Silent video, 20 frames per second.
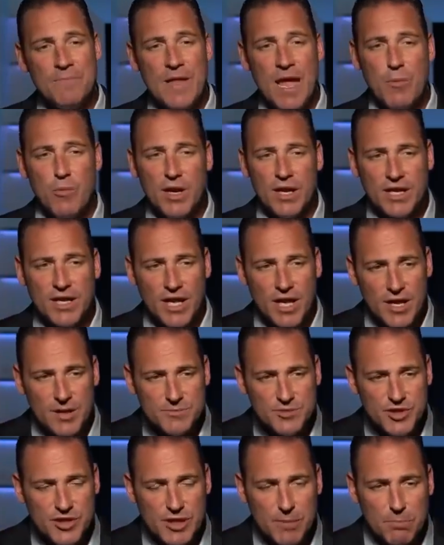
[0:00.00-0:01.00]
And when it
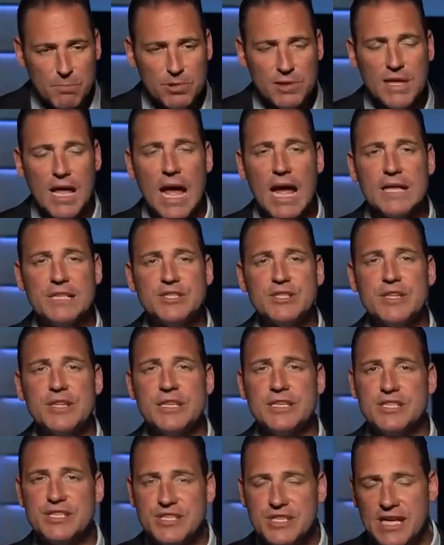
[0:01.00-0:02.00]
comes to the plots and
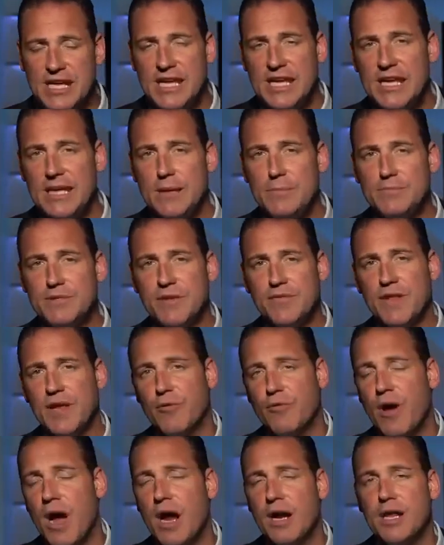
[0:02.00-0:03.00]
the schemes of the
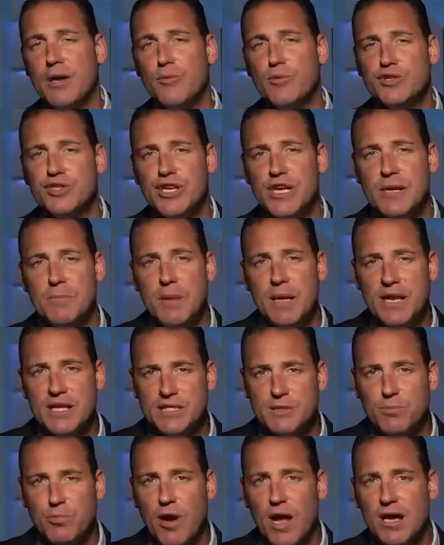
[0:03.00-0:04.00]
Iranian regime and
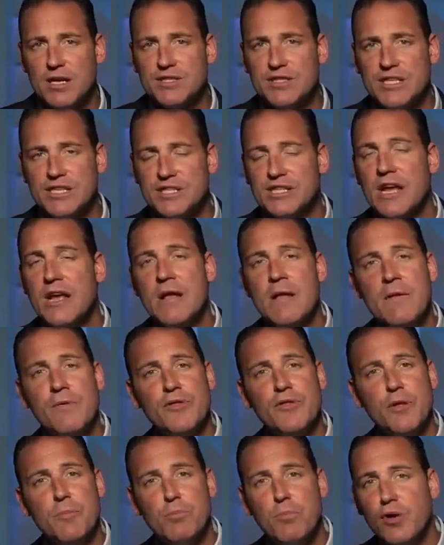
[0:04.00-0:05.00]
its proxies,
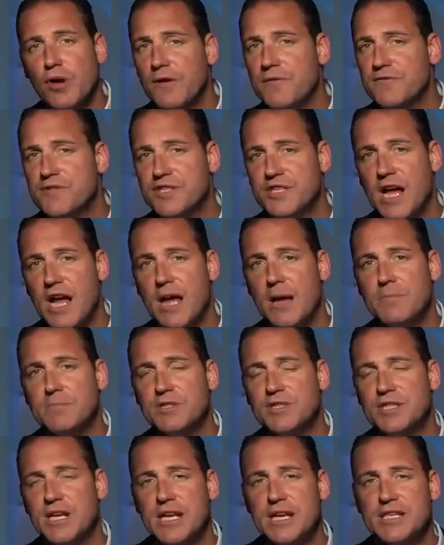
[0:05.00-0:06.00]
the book of Psalms
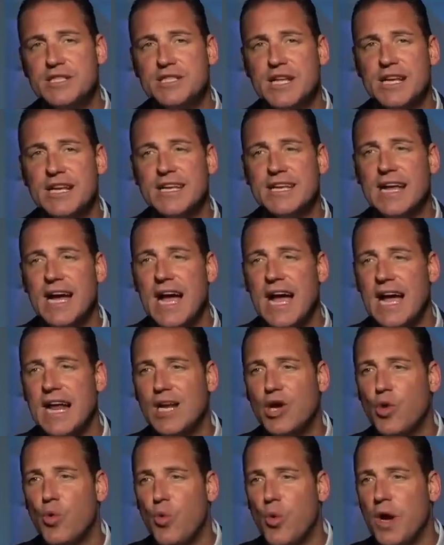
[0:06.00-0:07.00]
says that
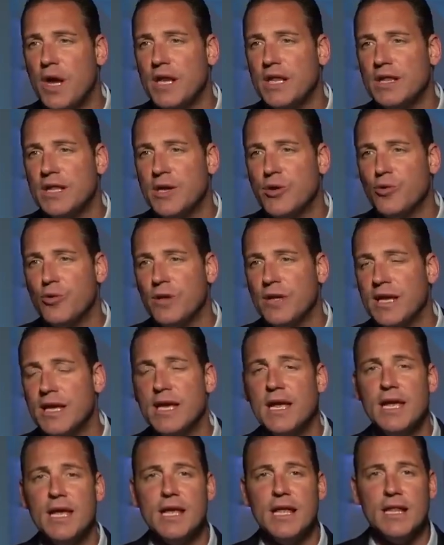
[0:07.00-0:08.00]
God quite
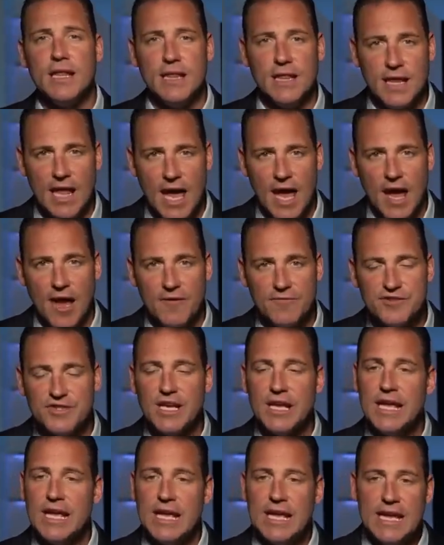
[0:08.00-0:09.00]
literally laughs.
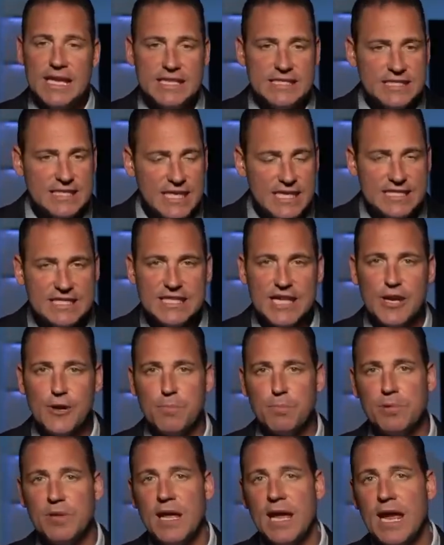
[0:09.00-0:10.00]
He sees their
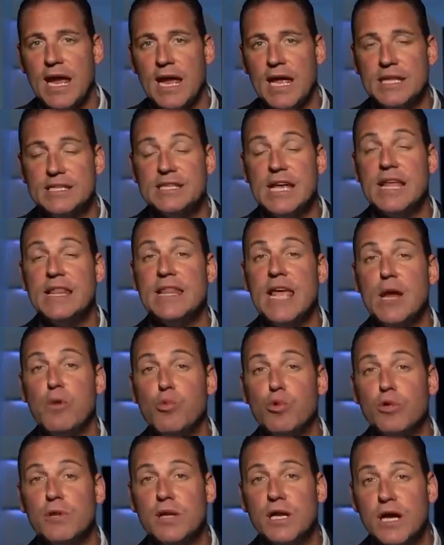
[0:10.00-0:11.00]
plans and they
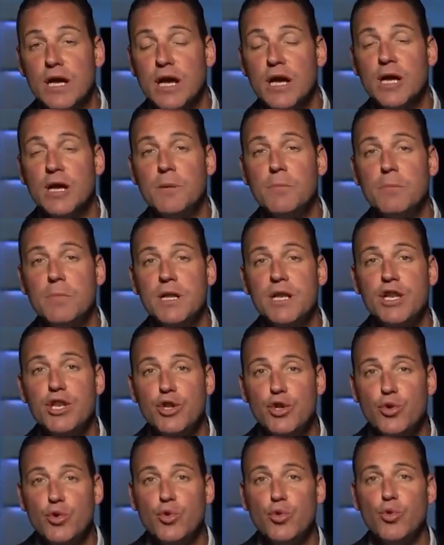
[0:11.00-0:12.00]
will come
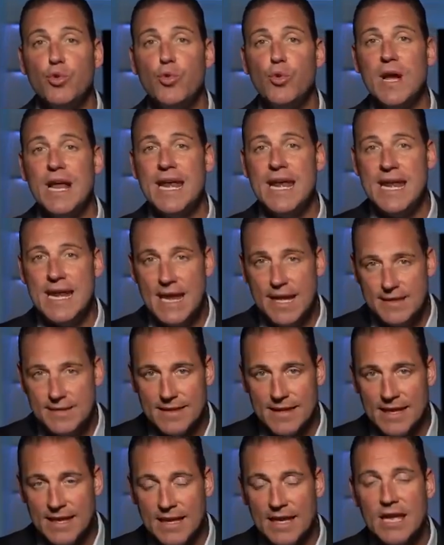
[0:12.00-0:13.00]
to
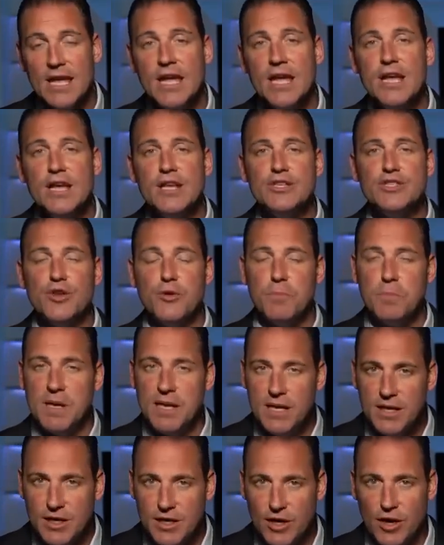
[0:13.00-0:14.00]
nothing. So be
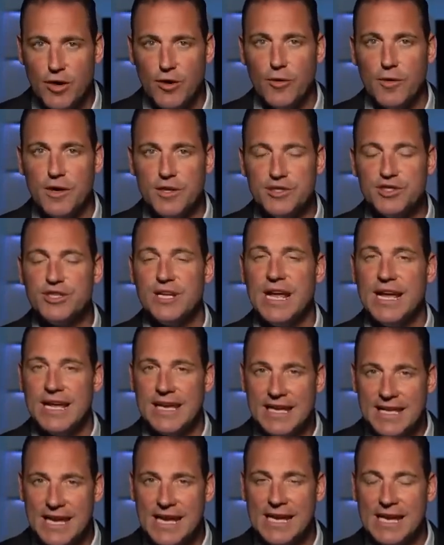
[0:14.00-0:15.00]
encouraged.
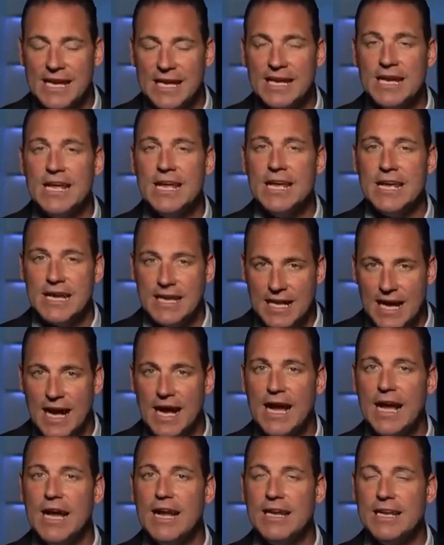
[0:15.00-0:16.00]
Again,
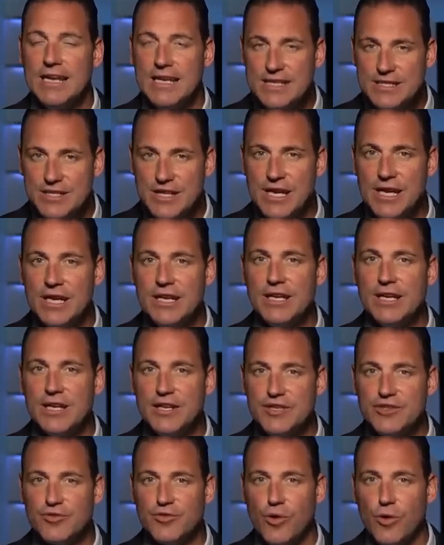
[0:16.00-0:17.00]
God is in
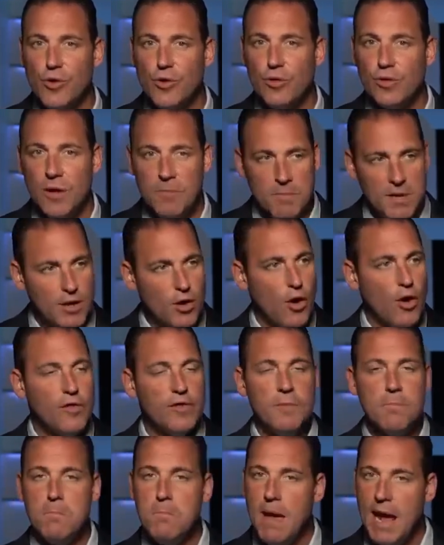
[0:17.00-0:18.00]
control. Amid all
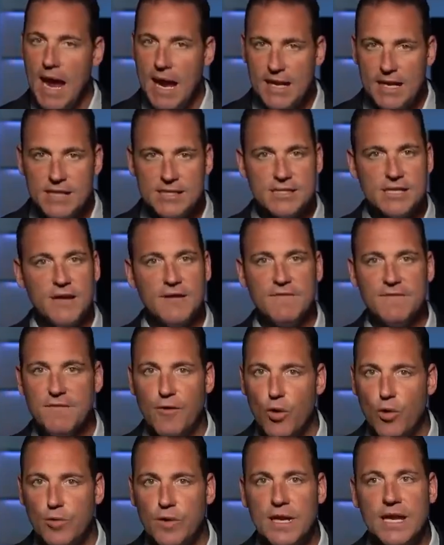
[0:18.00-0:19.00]
the madness
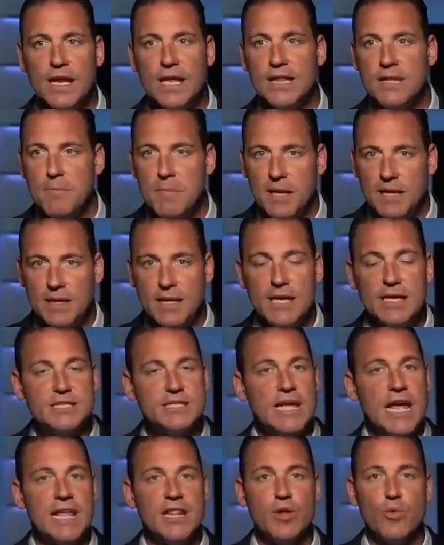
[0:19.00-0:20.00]
unfolding in the Middle
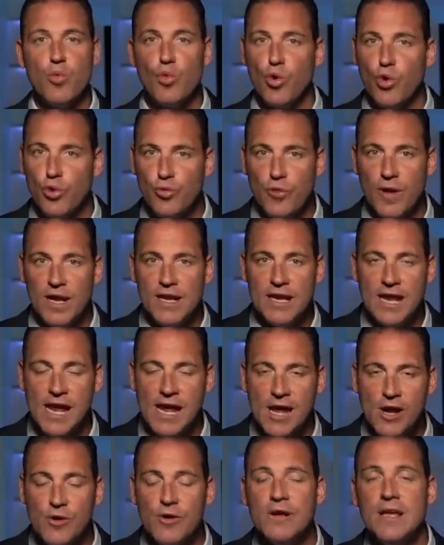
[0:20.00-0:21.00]
East and the world right
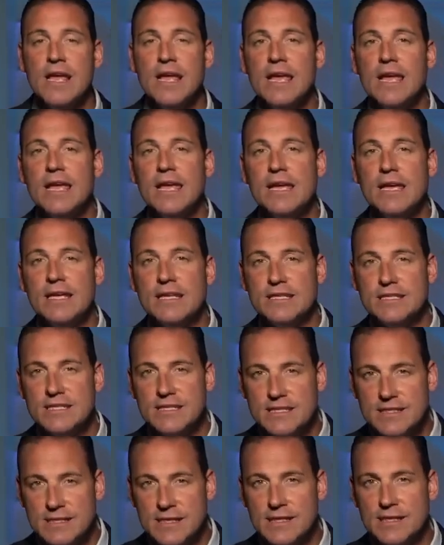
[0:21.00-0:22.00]
now, He is
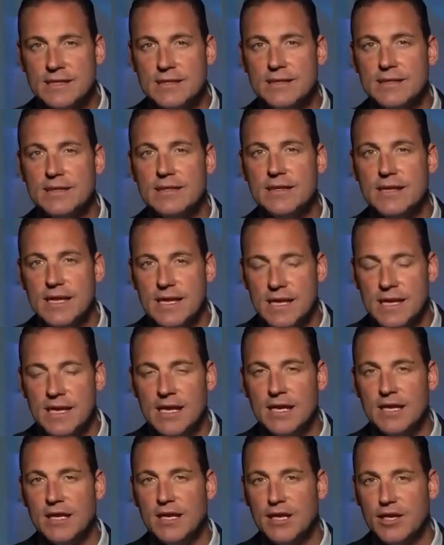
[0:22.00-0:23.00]
still
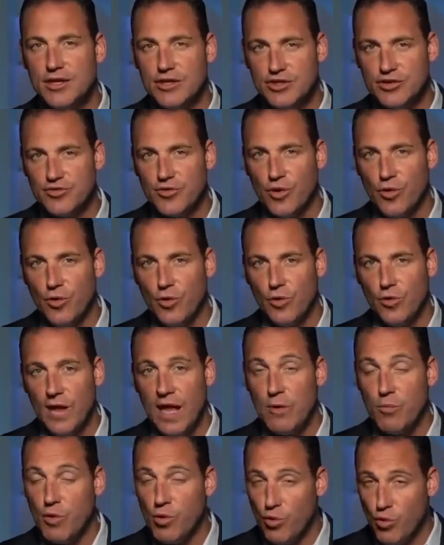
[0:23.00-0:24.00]
in control.
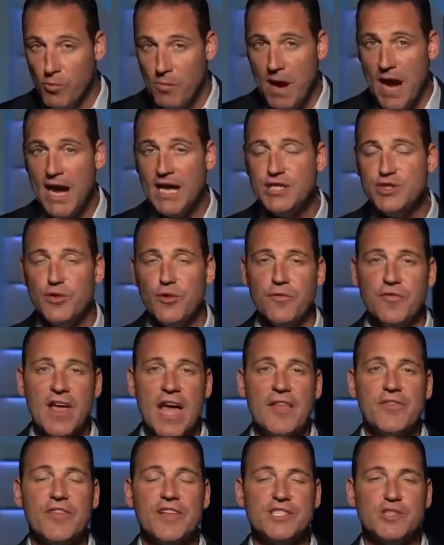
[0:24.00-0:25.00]
And we'll remind you of
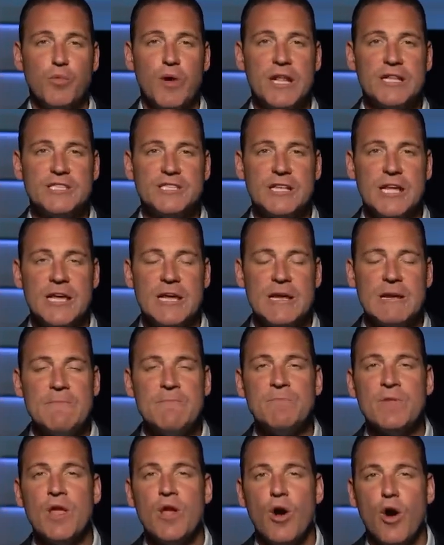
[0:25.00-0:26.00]
that this Wednesday
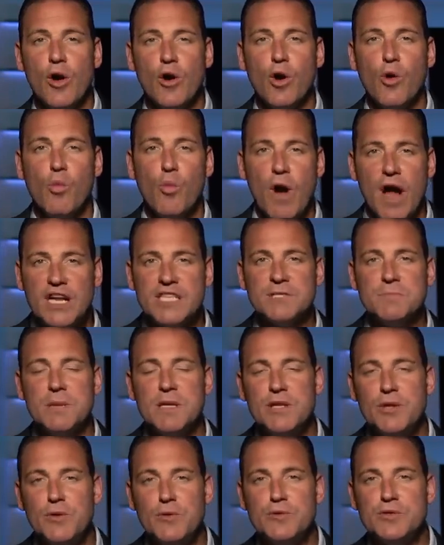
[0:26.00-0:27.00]
on our
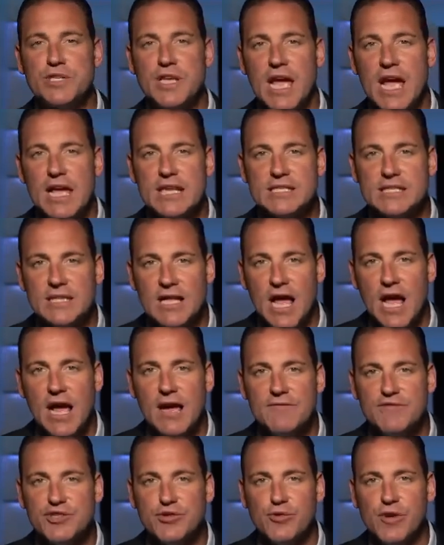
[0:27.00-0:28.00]
Watchman Newscast
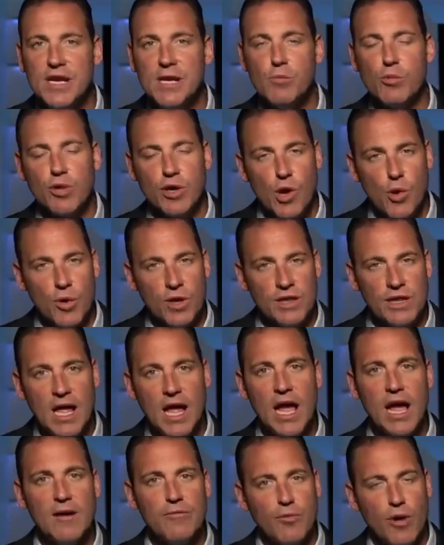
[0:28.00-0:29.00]
live stream. We're going
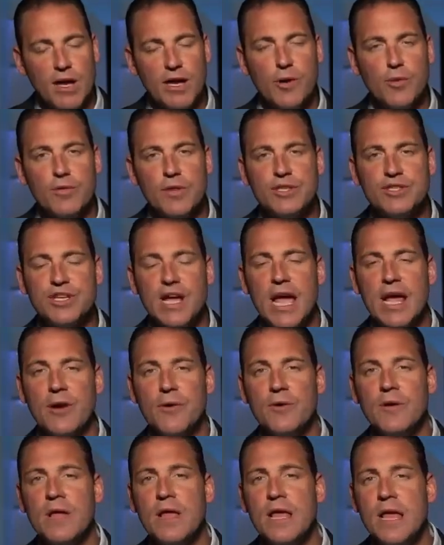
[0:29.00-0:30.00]
live right here in the
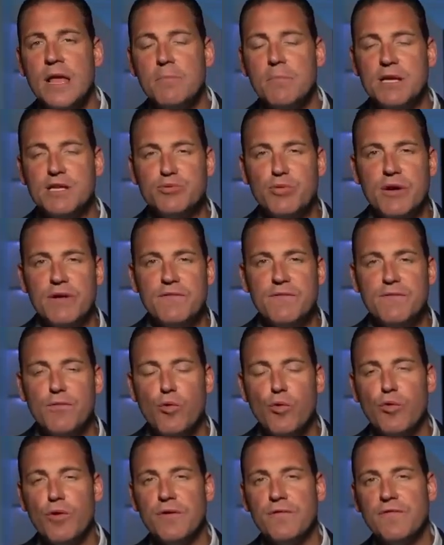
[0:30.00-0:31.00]
channel between
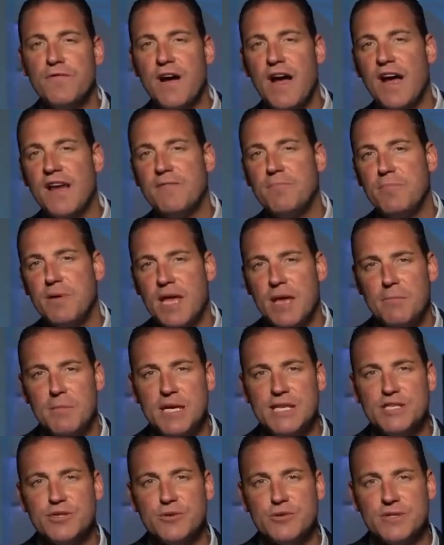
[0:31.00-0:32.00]
4 and 5 p.m.
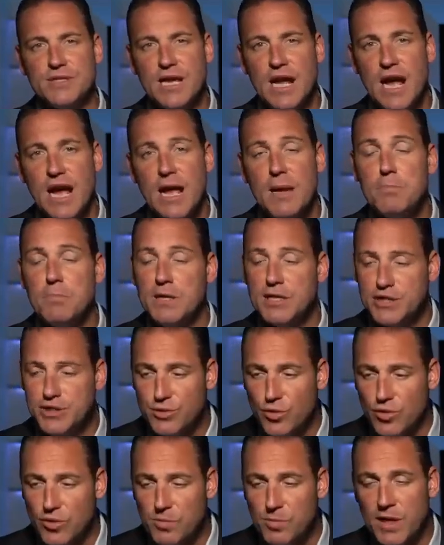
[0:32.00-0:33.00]
Eastern Time. Be
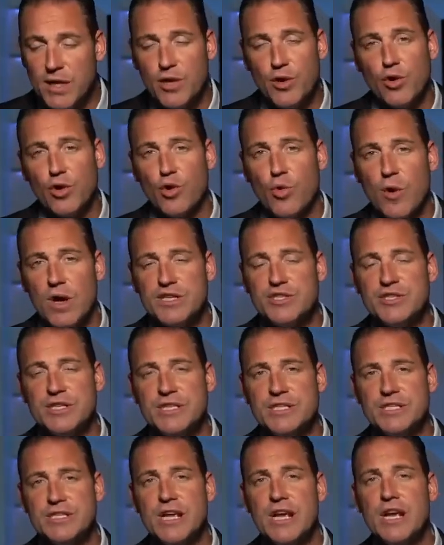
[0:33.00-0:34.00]
sure to bring your
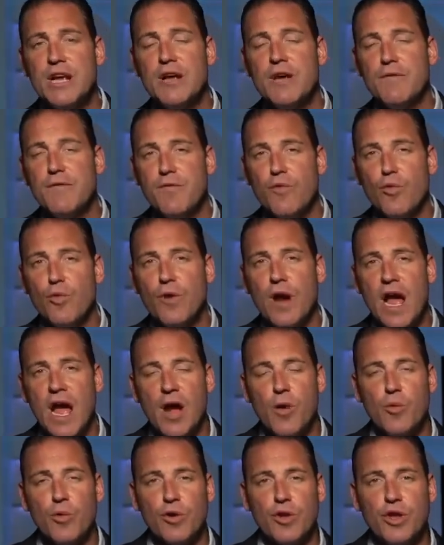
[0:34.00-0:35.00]
questions for
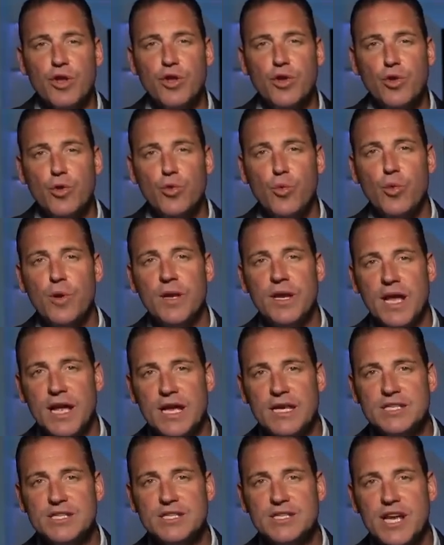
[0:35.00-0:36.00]
our
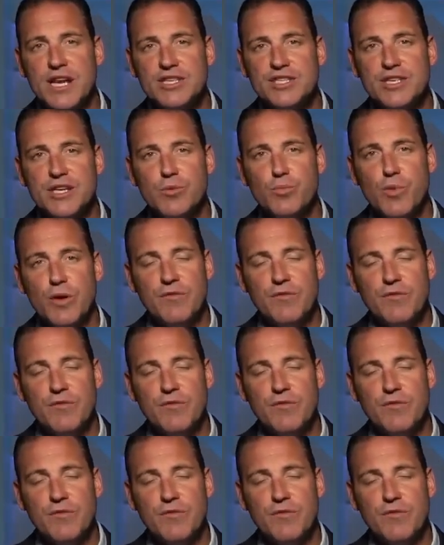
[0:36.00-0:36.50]
Q&A session.